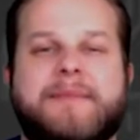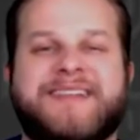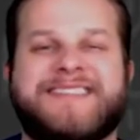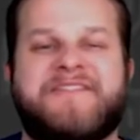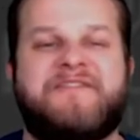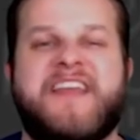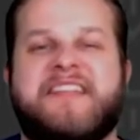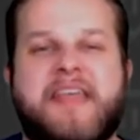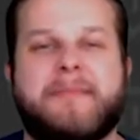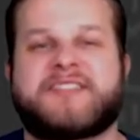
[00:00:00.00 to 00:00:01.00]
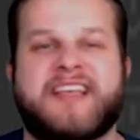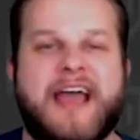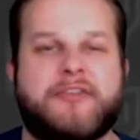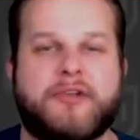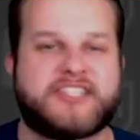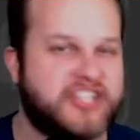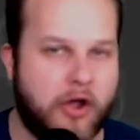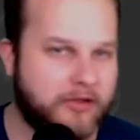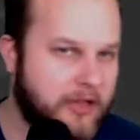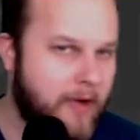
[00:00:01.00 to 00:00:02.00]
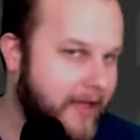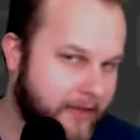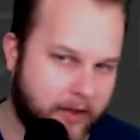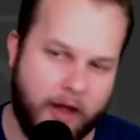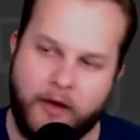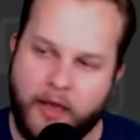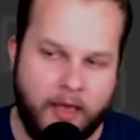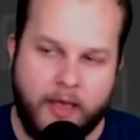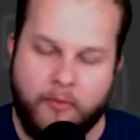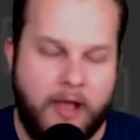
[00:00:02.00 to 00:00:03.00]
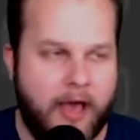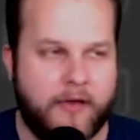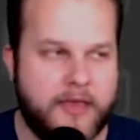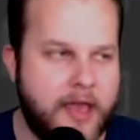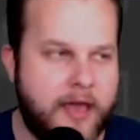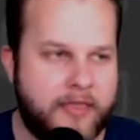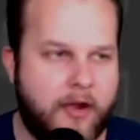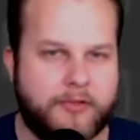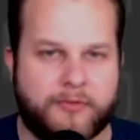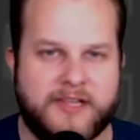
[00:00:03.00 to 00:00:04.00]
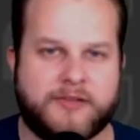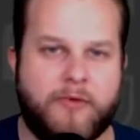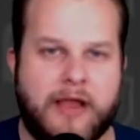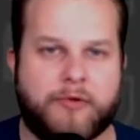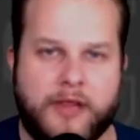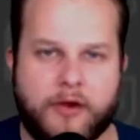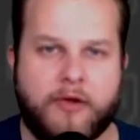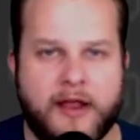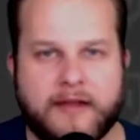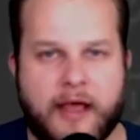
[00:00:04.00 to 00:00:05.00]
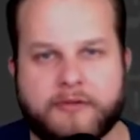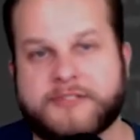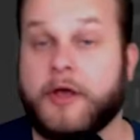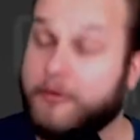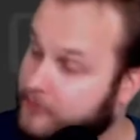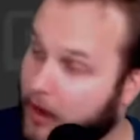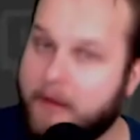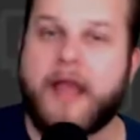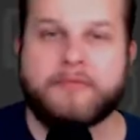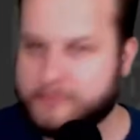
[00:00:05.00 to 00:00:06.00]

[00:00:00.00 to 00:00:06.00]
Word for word: and defeat them together. It's the only way. And they go, well, yeah, they are the reason why we're here right now. So, all right,